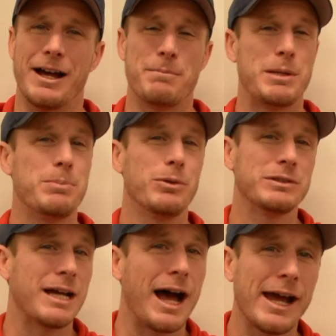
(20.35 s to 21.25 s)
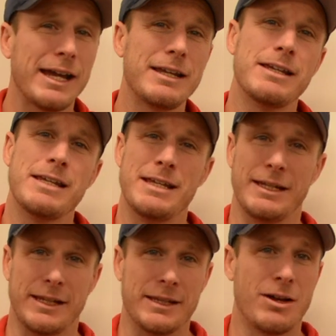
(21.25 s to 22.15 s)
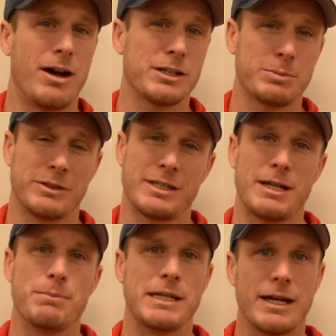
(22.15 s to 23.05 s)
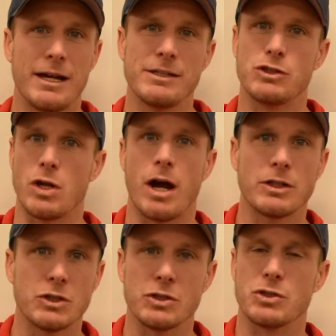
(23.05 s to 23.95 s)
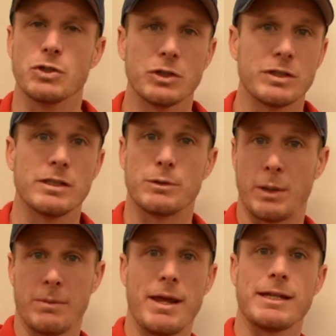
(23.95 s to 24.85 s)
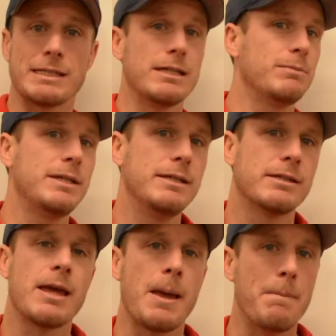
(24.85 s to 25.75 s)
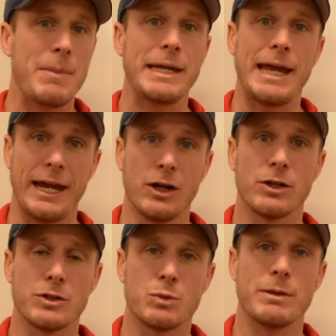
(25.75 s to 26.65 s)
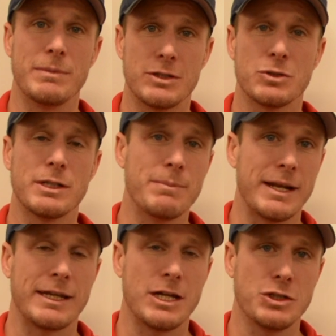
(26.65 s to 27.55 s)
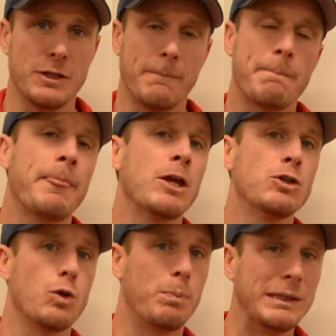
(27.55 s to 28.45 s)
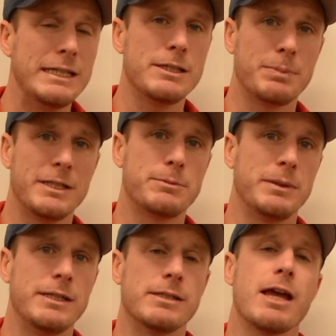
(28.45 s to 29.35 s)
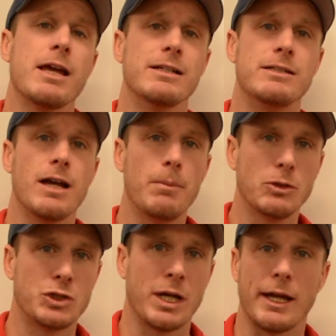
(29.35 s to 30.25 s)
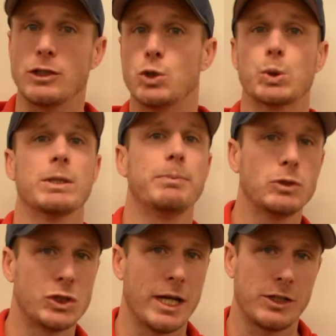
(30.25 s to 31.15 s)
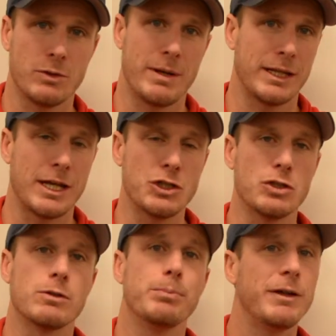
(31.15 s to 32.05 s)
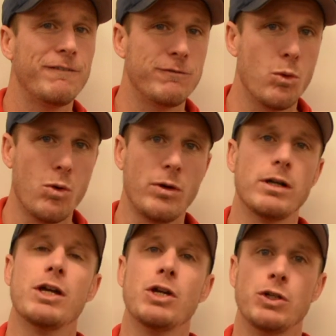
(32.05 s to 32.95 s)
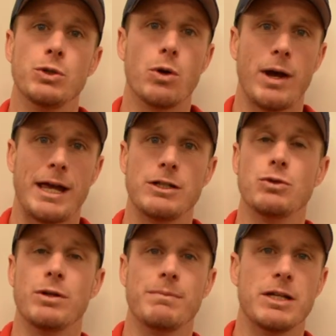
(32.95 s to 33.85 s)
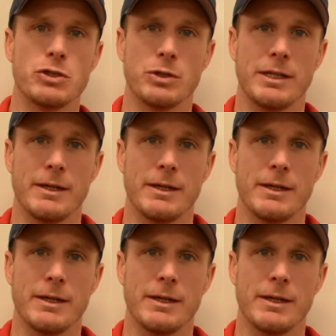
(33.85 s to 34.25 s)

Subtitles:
People die in the hospital setting because doctors, nurses, paramedics, and EMTs make errors when administering a medication. So please, please, please double check, triple check your medications before you go ahead and you administer